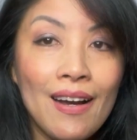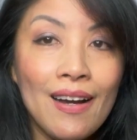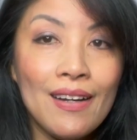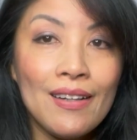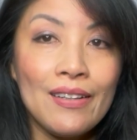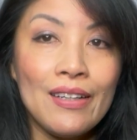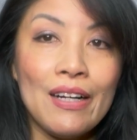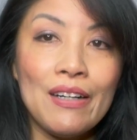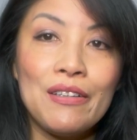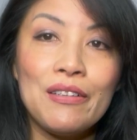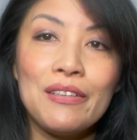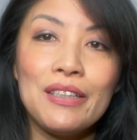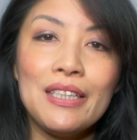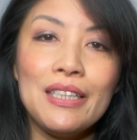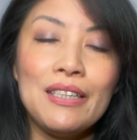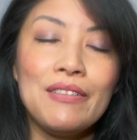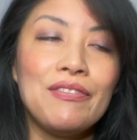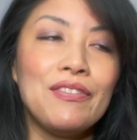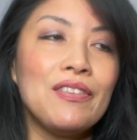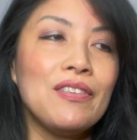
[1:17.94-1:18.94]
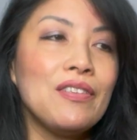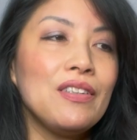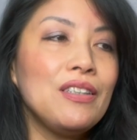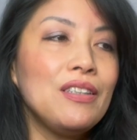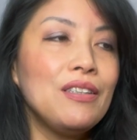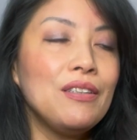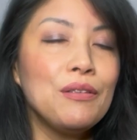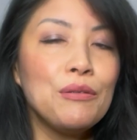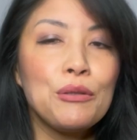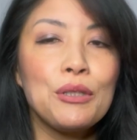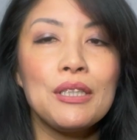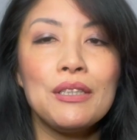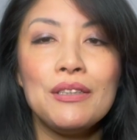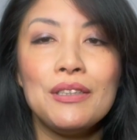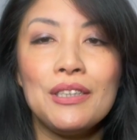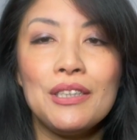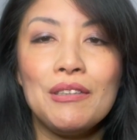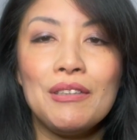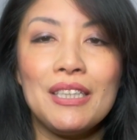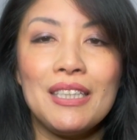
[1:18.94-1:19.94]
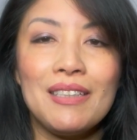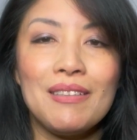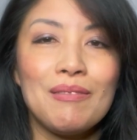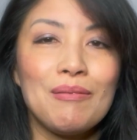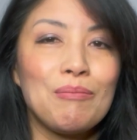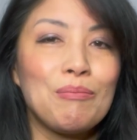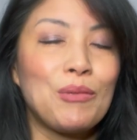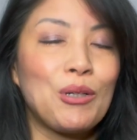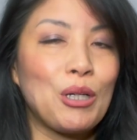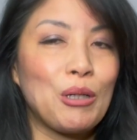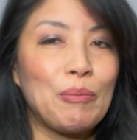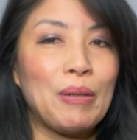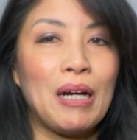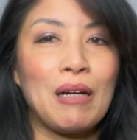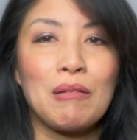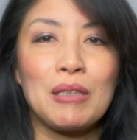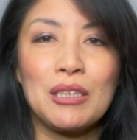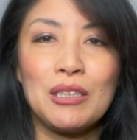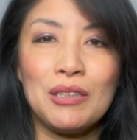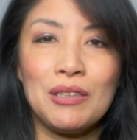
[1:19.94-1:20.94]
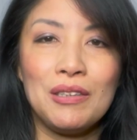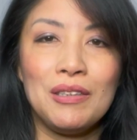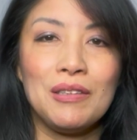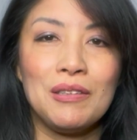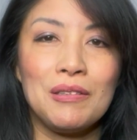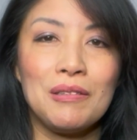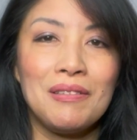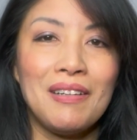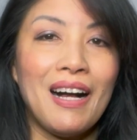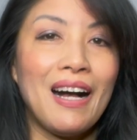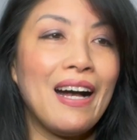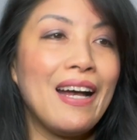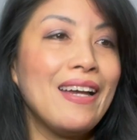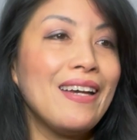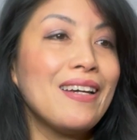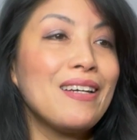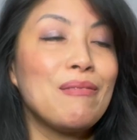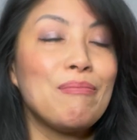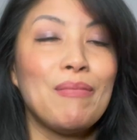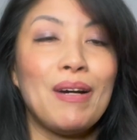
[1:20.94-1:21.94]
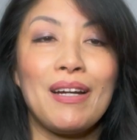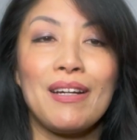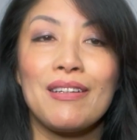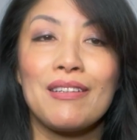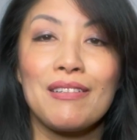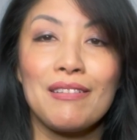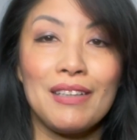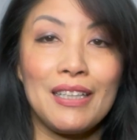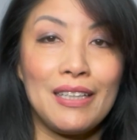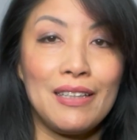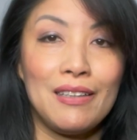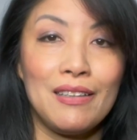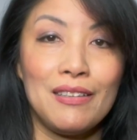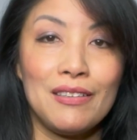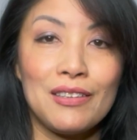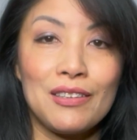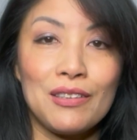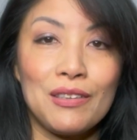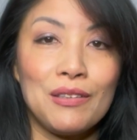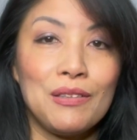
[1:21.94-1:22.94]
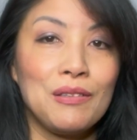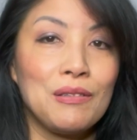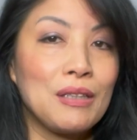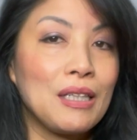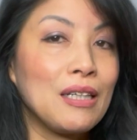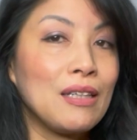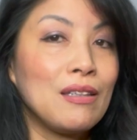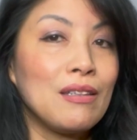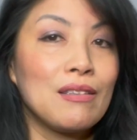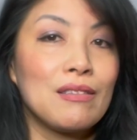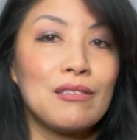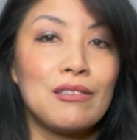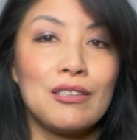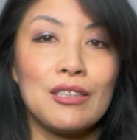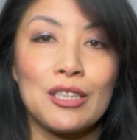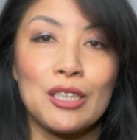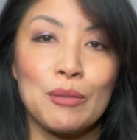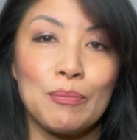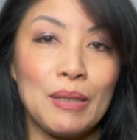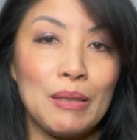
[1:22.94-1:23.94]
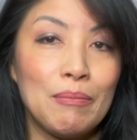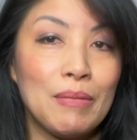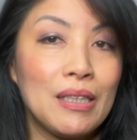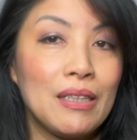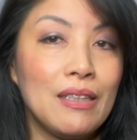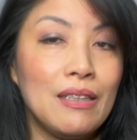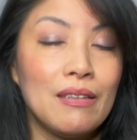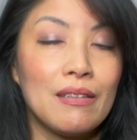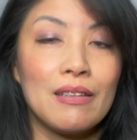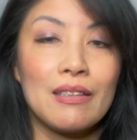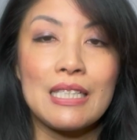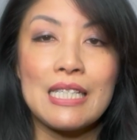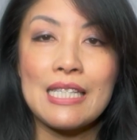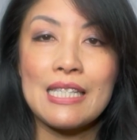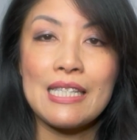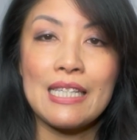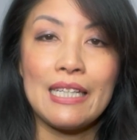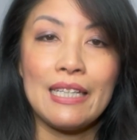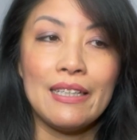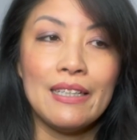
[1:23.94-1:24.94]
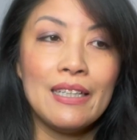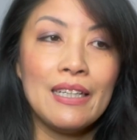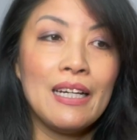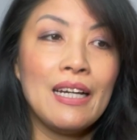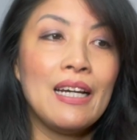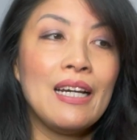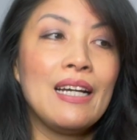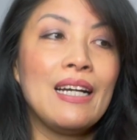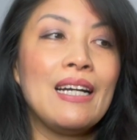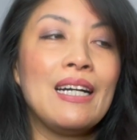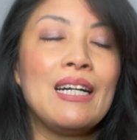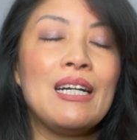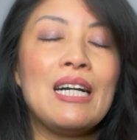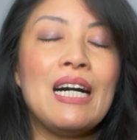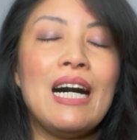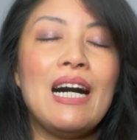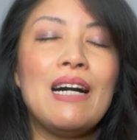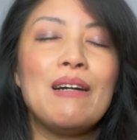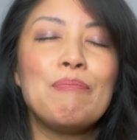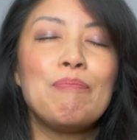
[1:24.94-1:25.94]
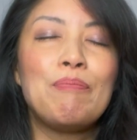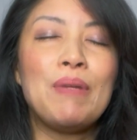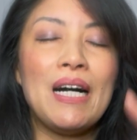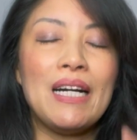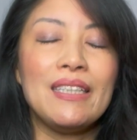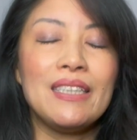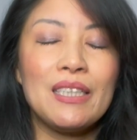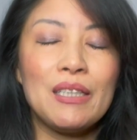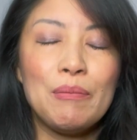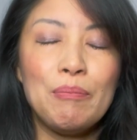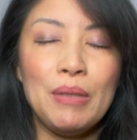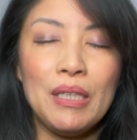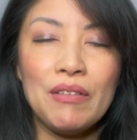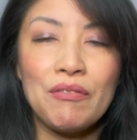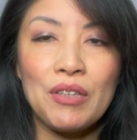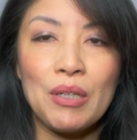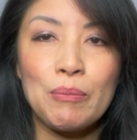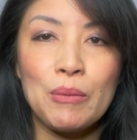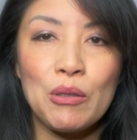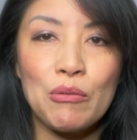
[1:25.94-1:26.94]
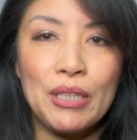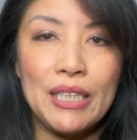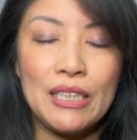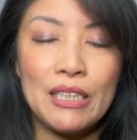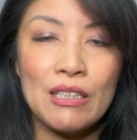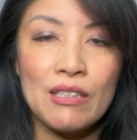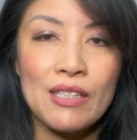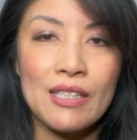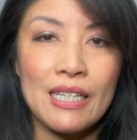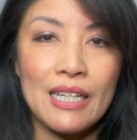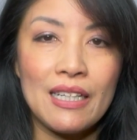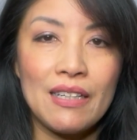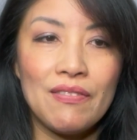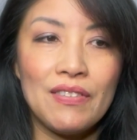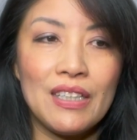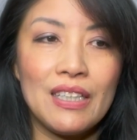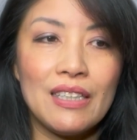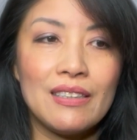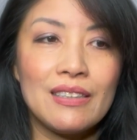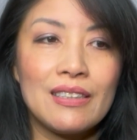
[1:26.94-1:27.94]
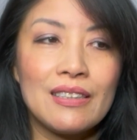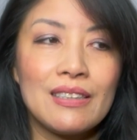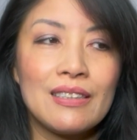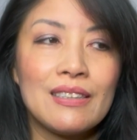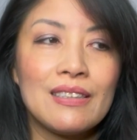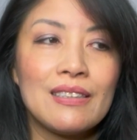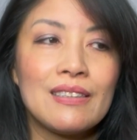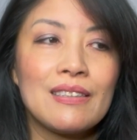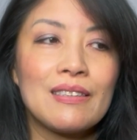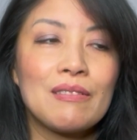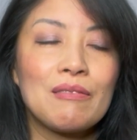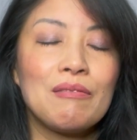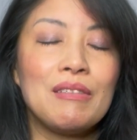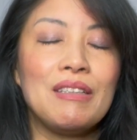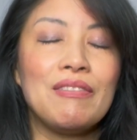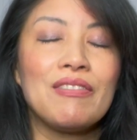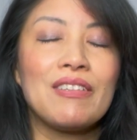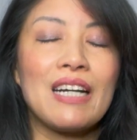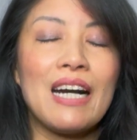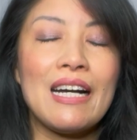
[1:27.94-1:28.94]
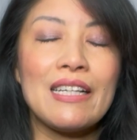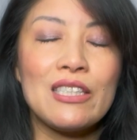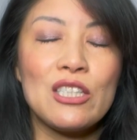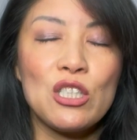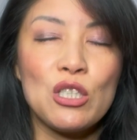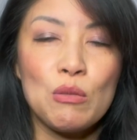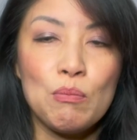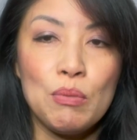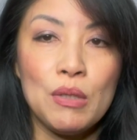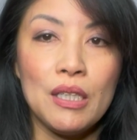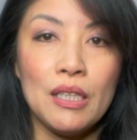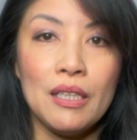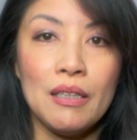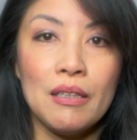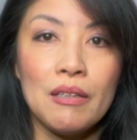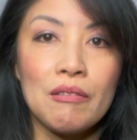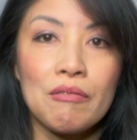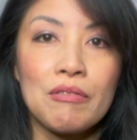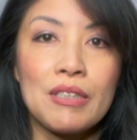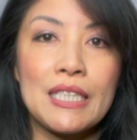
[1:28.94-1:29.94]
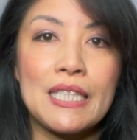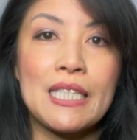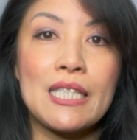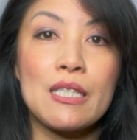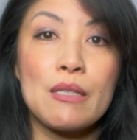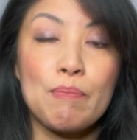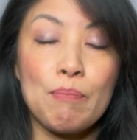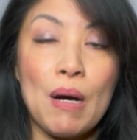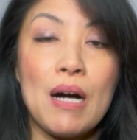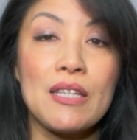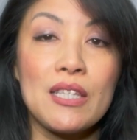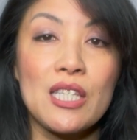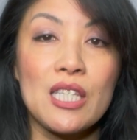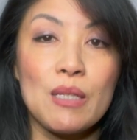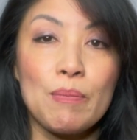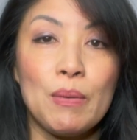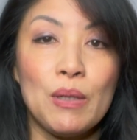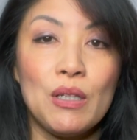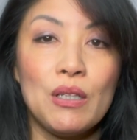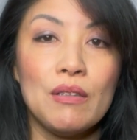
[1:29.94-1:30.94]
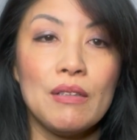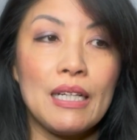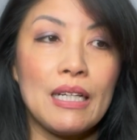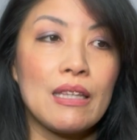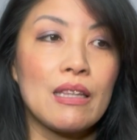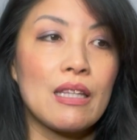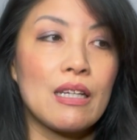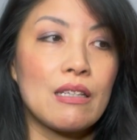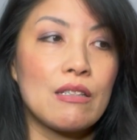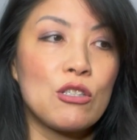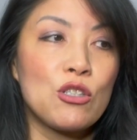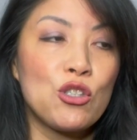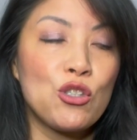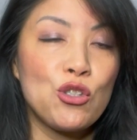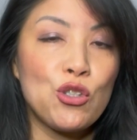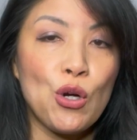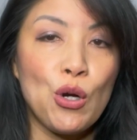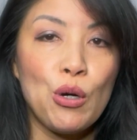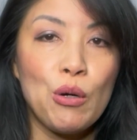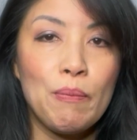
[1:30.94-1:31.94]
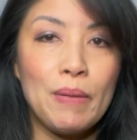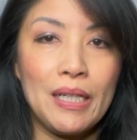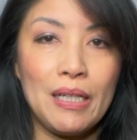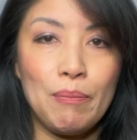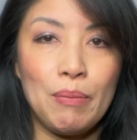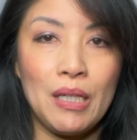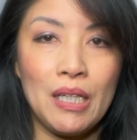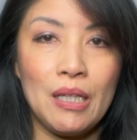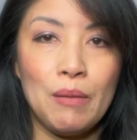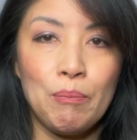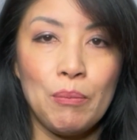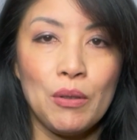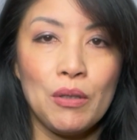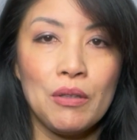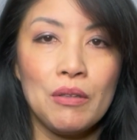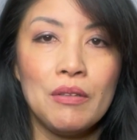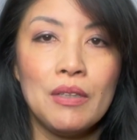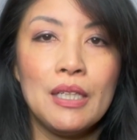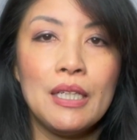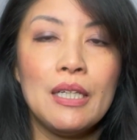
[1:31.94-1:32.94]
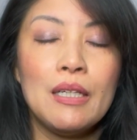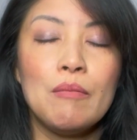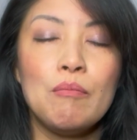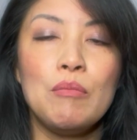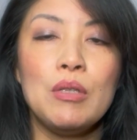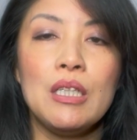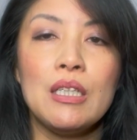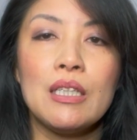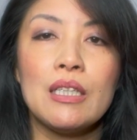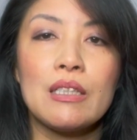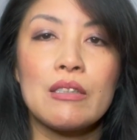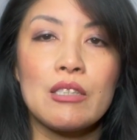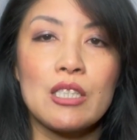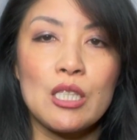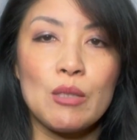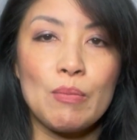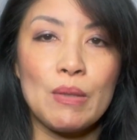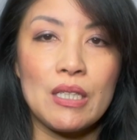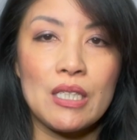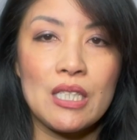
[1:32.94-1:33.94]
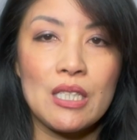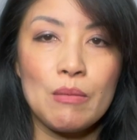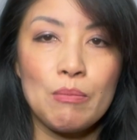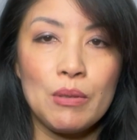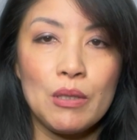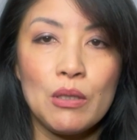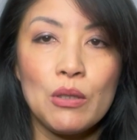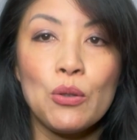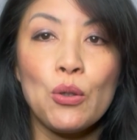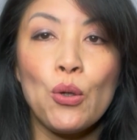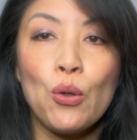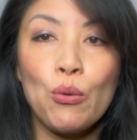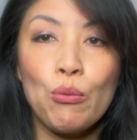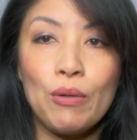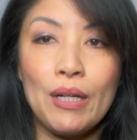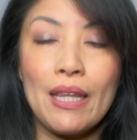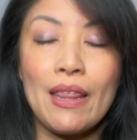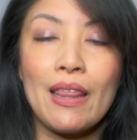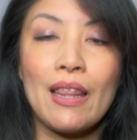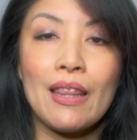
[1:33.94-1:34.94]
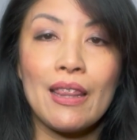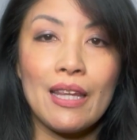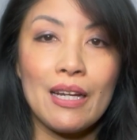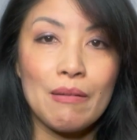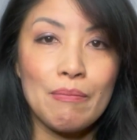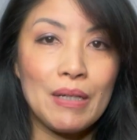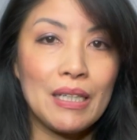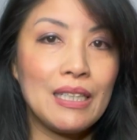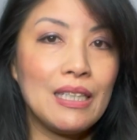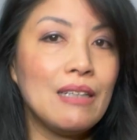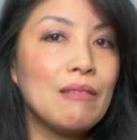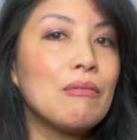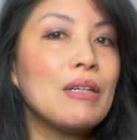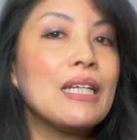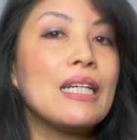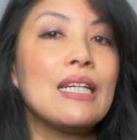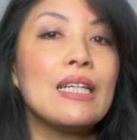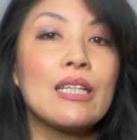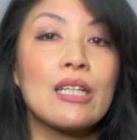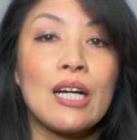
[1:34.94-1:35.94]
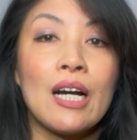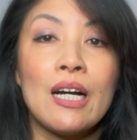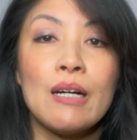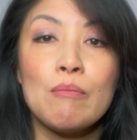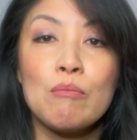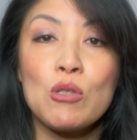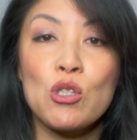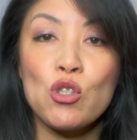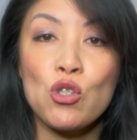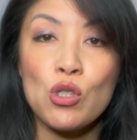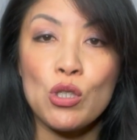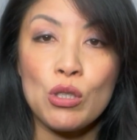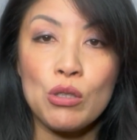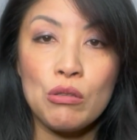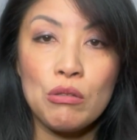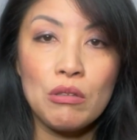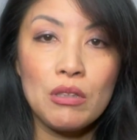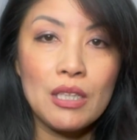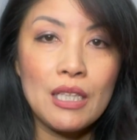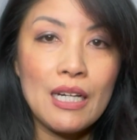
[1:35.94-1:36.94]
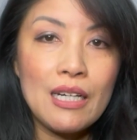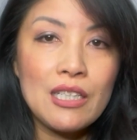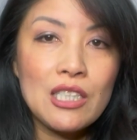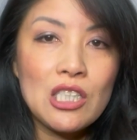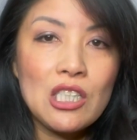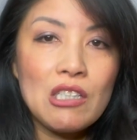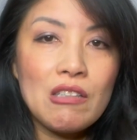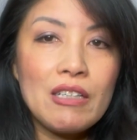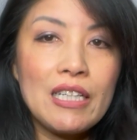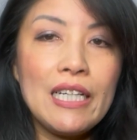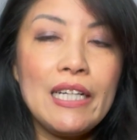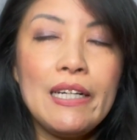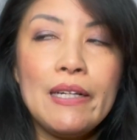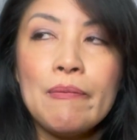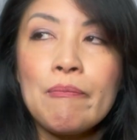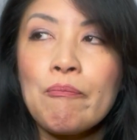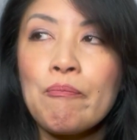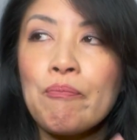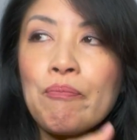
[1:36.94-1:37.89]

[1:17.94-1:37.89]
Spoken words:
Now, if you can do it, more power to you. I admire ladies who can just spend money, honestly. But being from the retail side of it, we've got to be responsible, and there's so many people being irresponsible with their money when it comes to luxury.